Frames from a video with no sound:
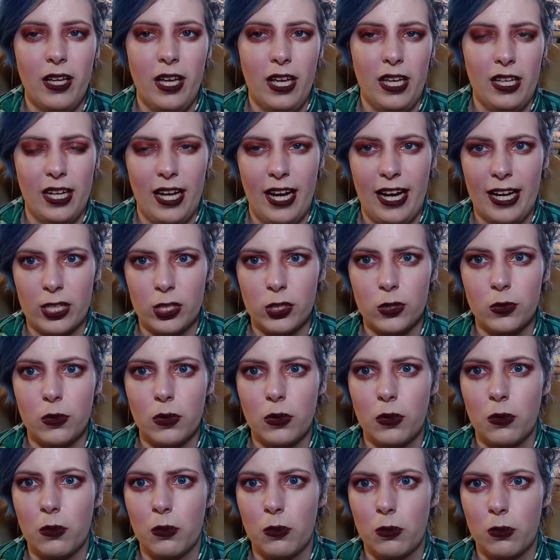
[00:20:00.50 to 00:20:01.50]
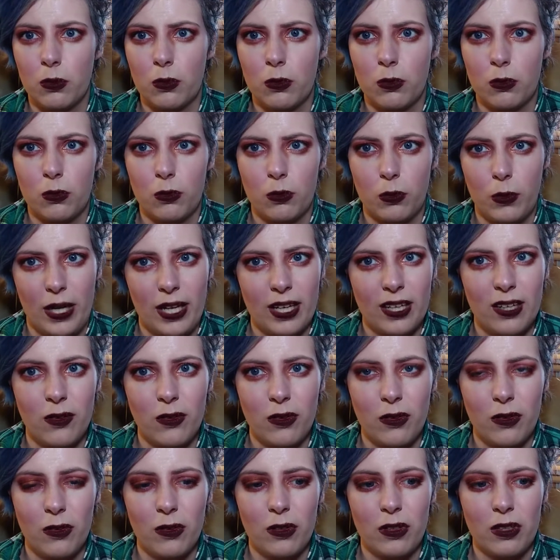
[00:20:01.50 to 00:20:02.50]
actual
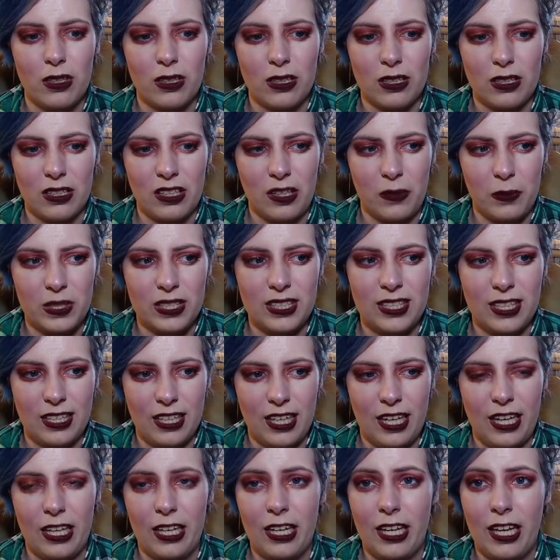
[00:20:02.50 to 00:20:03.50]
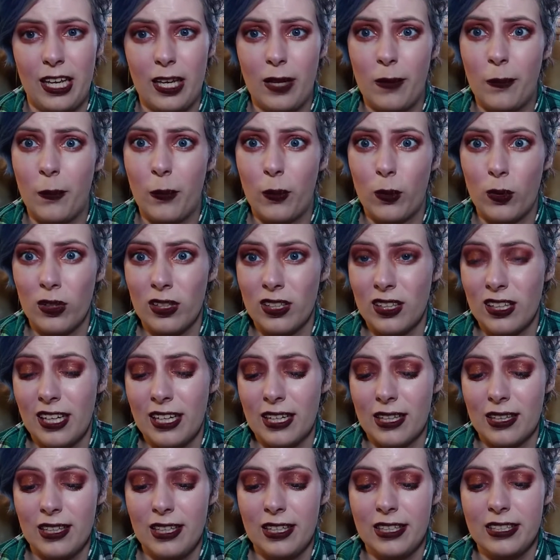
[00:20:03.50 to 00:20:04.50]
red lipstick in a bullet
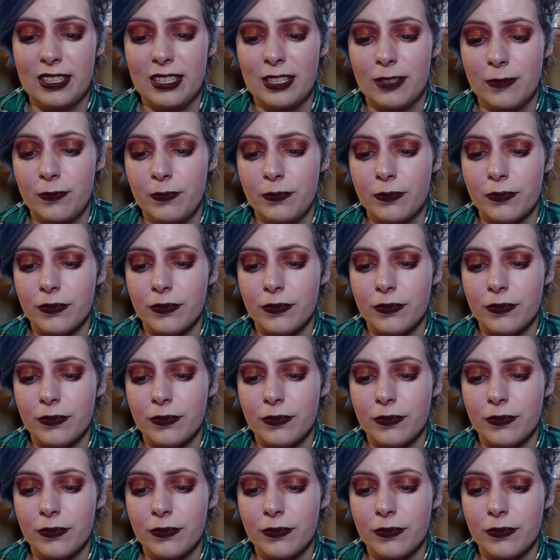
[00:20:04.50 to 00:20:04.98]
like this,